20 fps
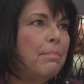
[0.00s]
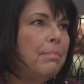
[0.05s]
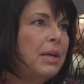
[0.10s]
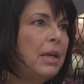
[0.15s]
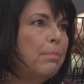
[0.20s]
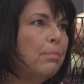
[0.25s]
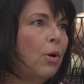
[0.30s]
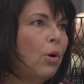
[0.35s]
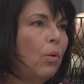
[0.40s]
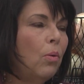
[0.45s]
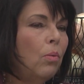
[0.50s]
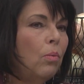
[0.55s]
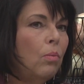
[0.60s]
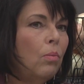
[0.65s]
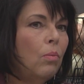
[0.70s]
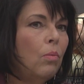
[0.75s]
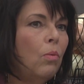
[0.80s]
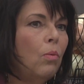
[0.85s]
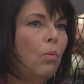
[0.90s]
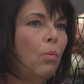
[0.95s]

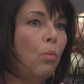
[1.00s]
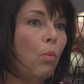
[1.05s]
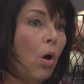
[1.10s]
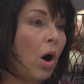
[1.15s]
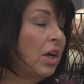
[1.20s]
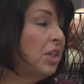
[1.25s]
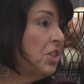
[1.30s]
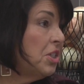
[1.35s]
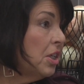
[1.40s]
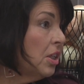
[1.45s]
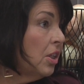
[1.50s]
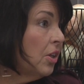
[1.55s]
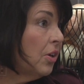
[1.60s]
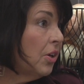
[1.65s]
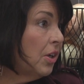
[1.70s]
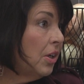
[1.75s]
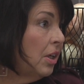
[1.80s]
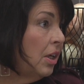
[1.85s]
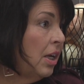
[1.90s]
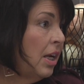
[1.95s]
people want to
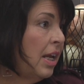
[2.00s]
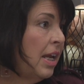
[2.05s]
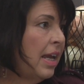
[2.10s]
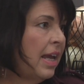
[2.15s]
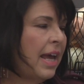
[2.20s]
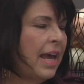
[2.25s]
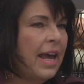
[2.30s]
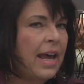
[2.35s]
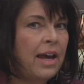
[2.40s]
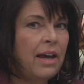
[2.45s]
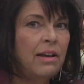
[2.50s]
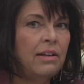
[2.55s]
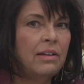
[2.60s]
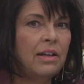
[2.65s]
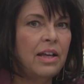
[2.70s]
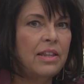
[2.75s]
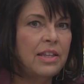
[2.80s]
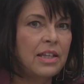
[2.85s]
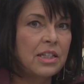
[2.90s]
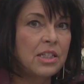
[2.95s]
learn,
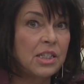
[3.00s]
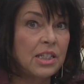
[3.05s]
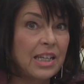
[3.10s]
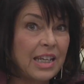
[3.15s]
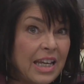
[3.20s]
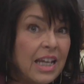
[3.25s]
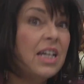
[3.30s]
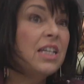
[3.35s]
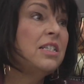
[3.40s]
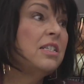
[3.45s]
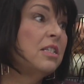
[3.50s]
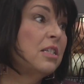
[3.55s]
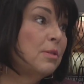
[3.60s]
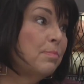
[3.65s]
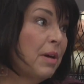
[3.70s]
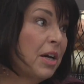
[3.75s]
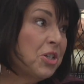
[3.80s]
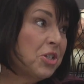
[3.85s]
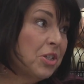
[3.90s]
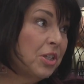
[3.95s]
and I think kids
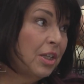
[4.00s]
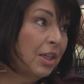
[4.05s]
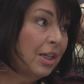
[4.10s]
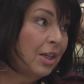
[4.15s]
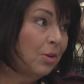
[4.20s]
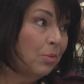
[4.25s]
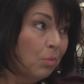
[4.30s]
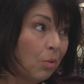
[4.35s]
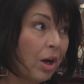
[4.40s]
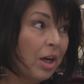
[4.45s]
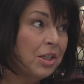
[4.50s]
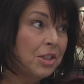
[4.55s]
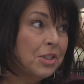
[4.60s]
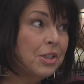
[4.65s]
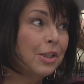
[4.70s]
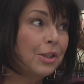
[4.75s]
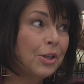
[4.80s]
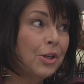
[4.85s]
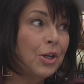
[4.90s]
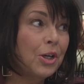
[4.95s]
especially want
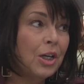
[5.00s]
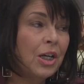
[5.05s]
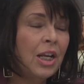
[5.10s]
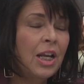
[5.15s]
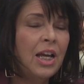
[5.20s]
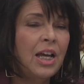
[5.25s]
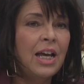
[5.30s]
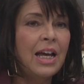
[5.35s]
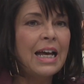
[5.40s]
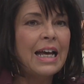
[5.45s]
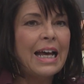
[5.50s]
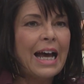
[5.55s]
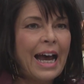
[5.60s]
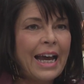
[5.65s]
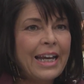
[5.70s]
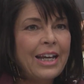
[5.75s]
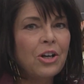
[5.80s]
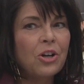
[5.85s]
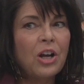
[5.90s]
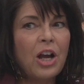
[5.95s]
to learn.
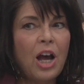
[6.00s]
I hear